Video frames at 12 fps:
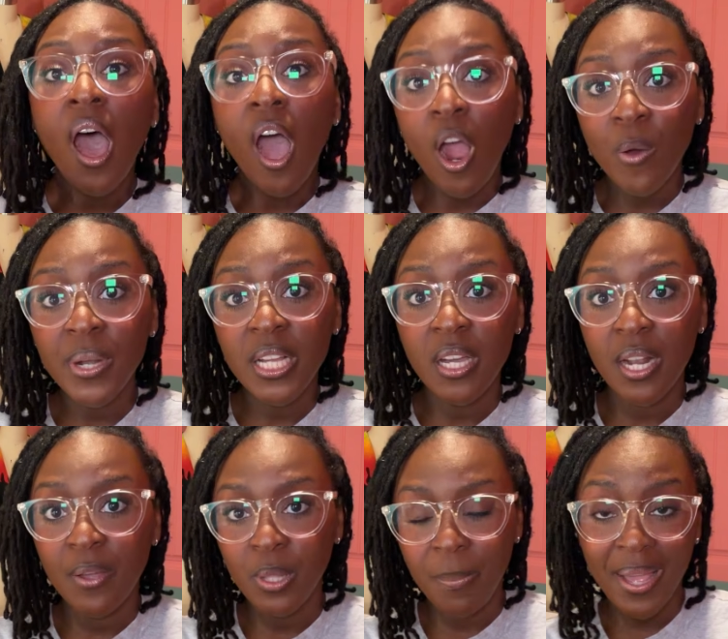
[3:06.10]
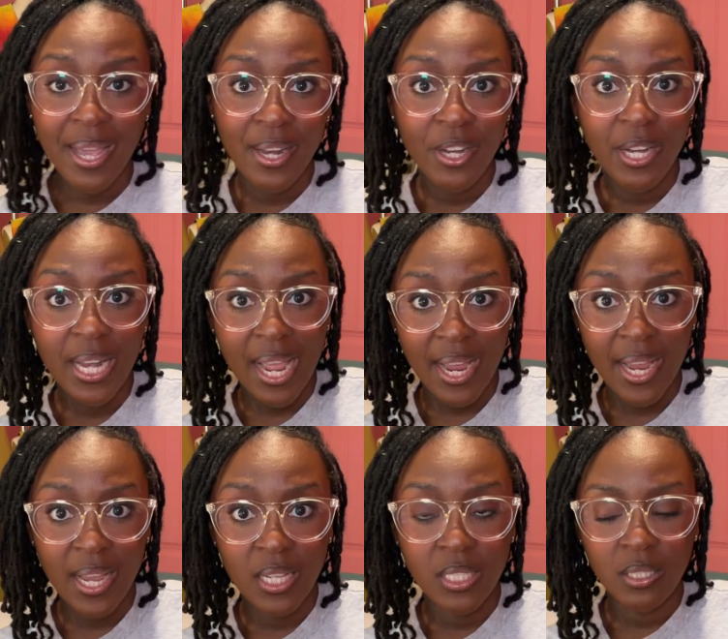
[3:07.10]
I already cut out the pattern,
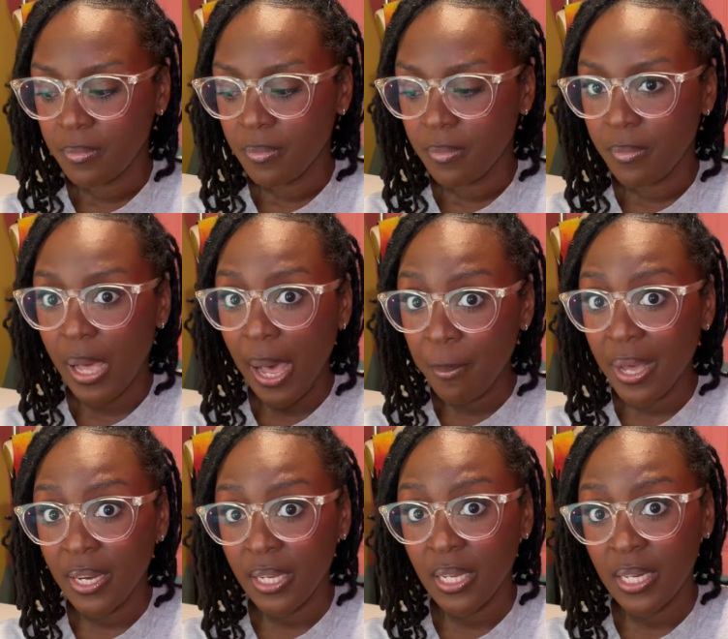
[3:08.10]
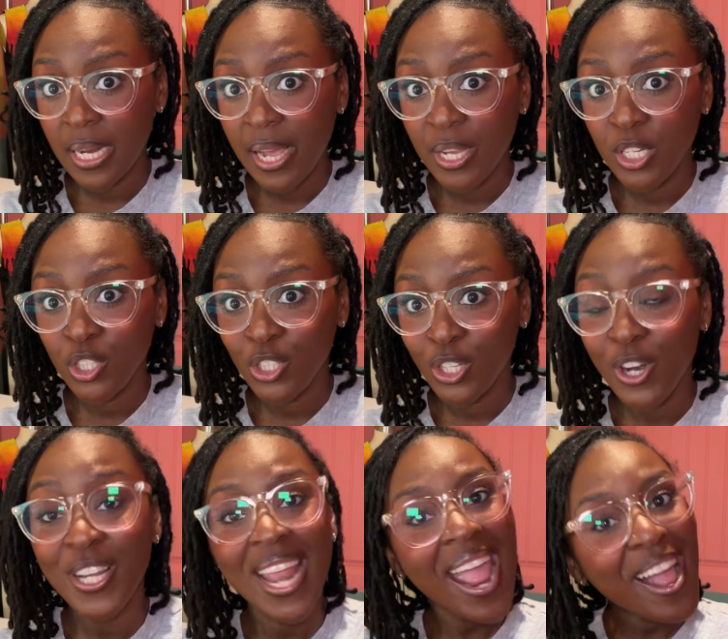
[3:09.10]
and I'm about to cut it out in this
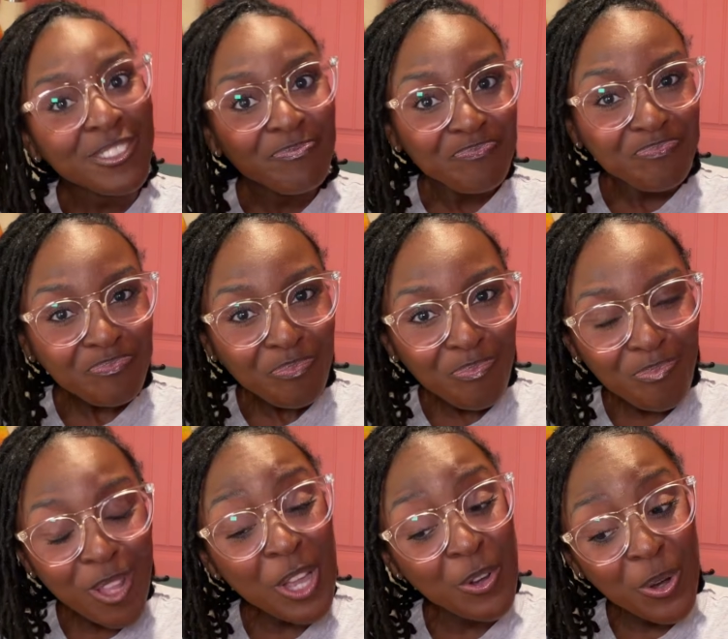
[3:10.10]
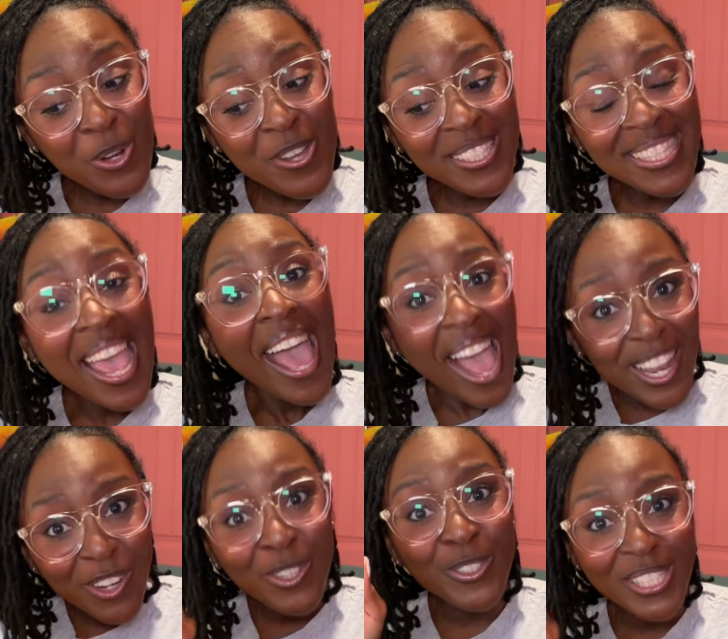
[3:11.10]
shirt. Now, girls, I
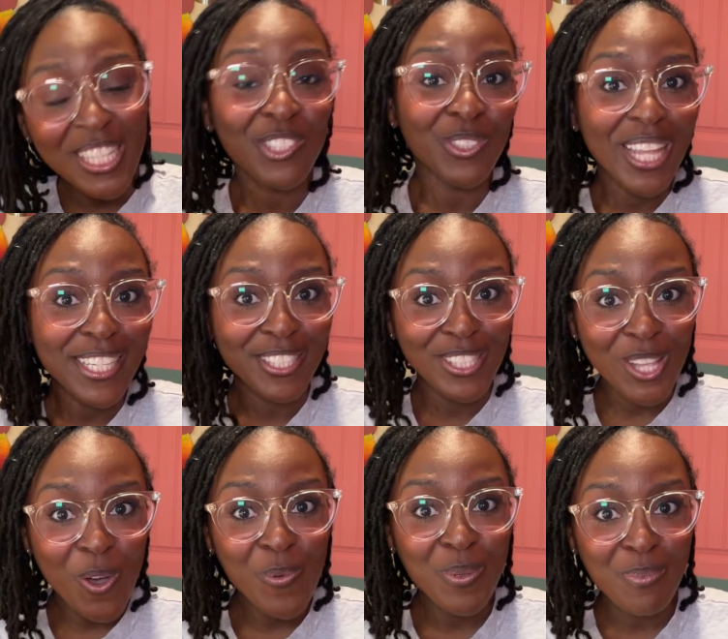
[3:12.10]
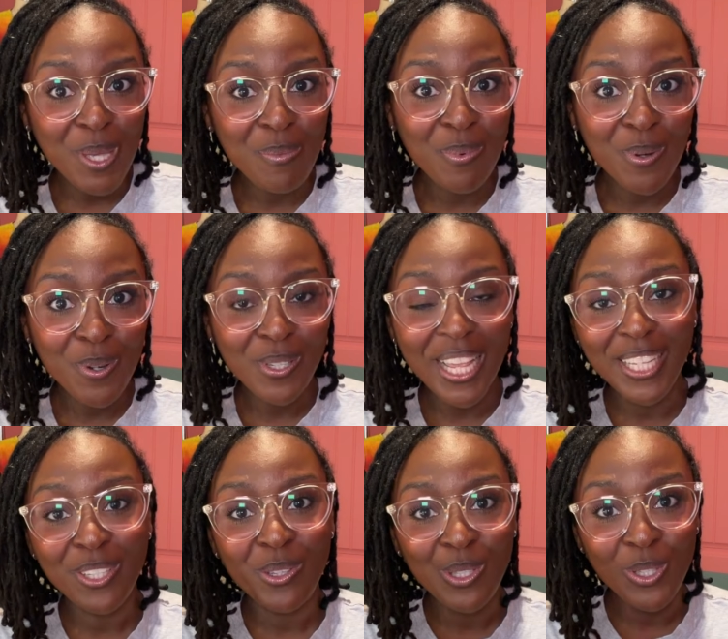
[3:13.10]
know you said you like to sew with people.
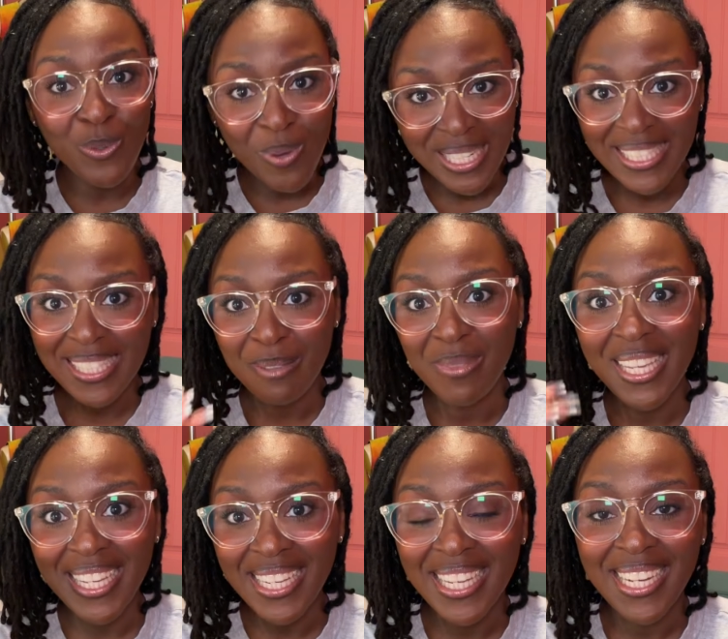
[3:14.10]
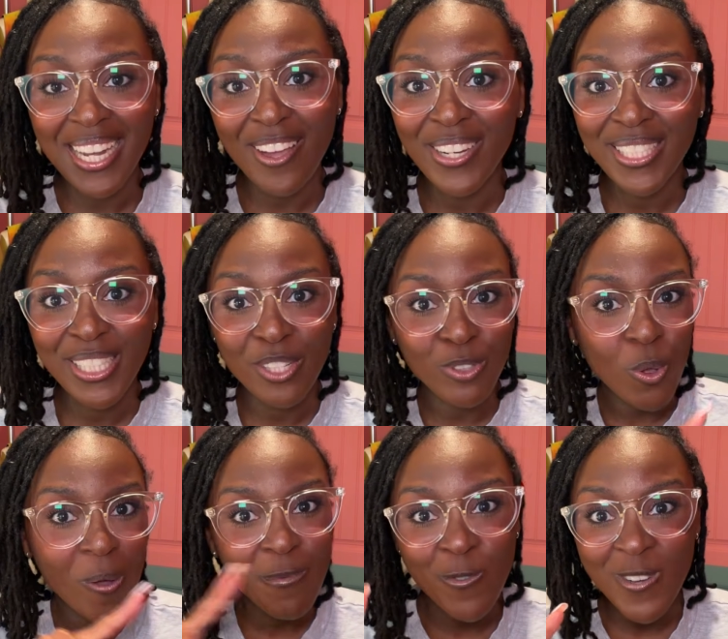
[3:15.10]
Like, you want to see me cutting and all this stuff. So
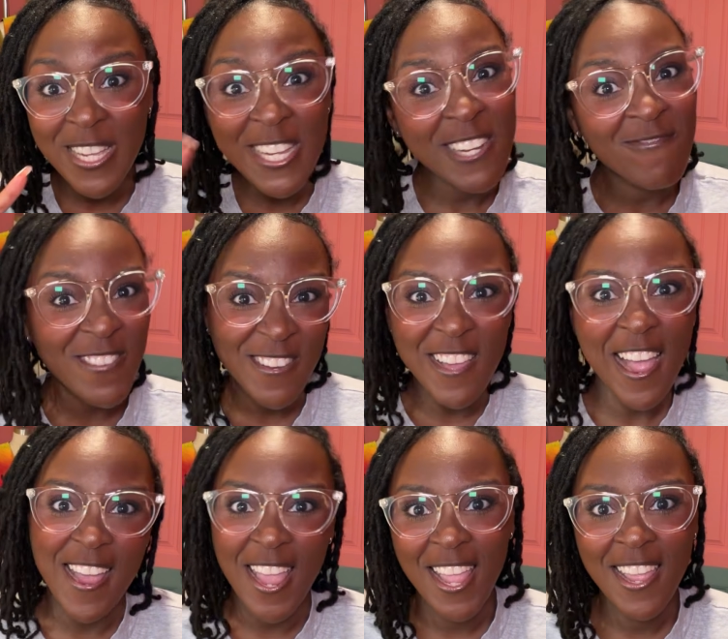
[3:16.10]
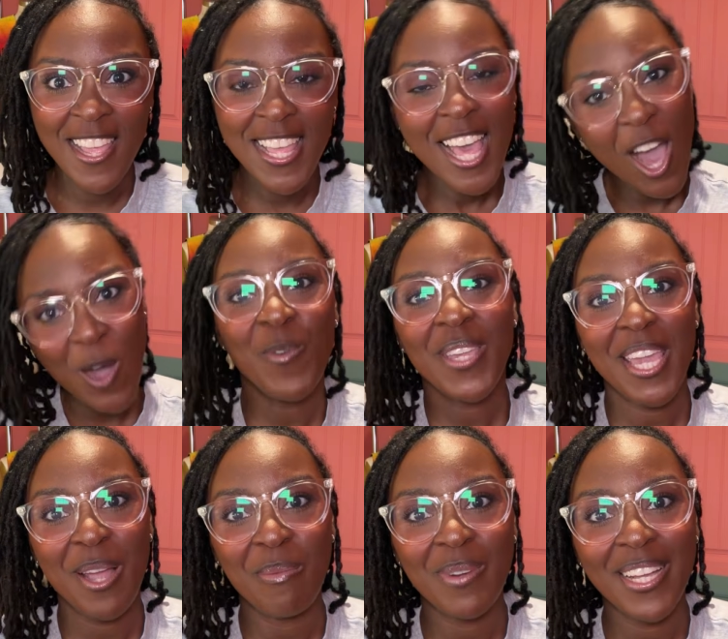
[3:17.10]
I'm doing everything on
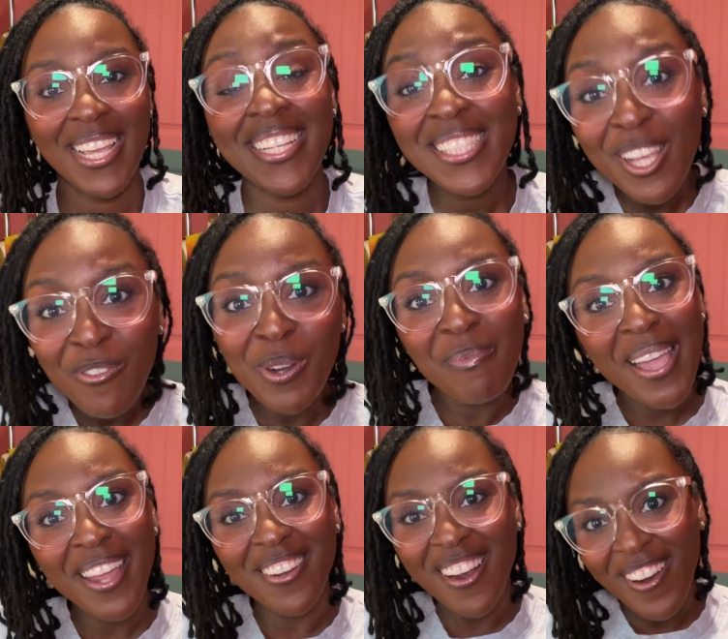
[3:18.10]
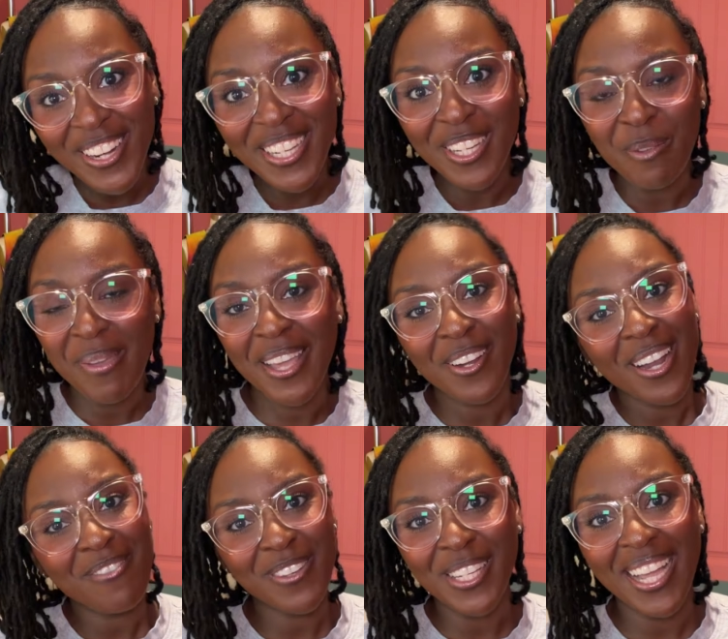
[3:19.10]
camera except for the pattern. I already cut the pattern.
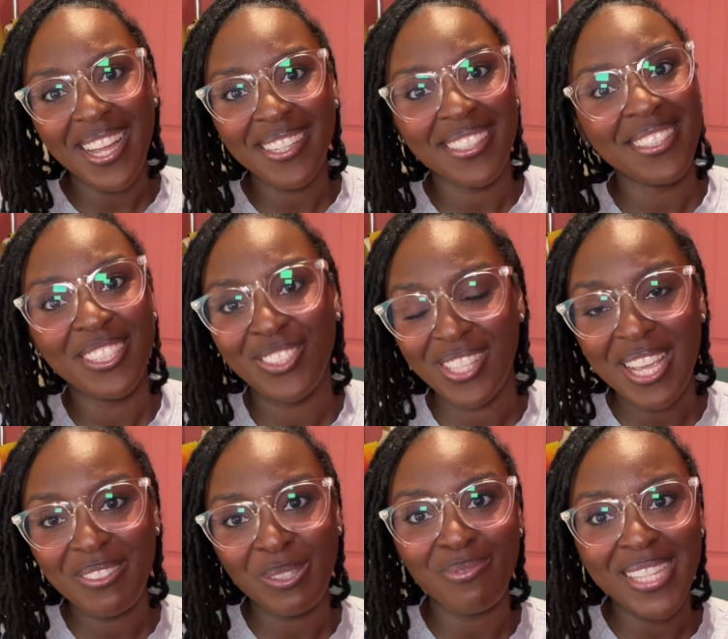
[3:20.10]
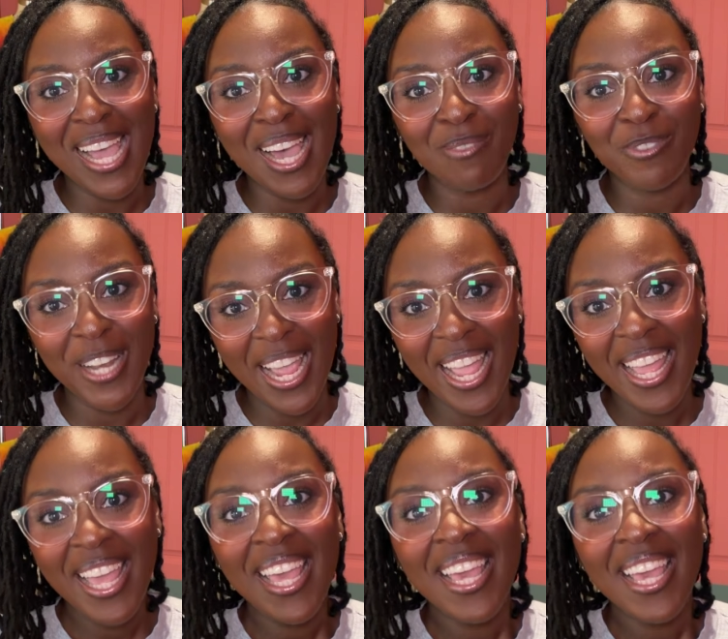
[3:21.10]
I felt like I could just save some time for that.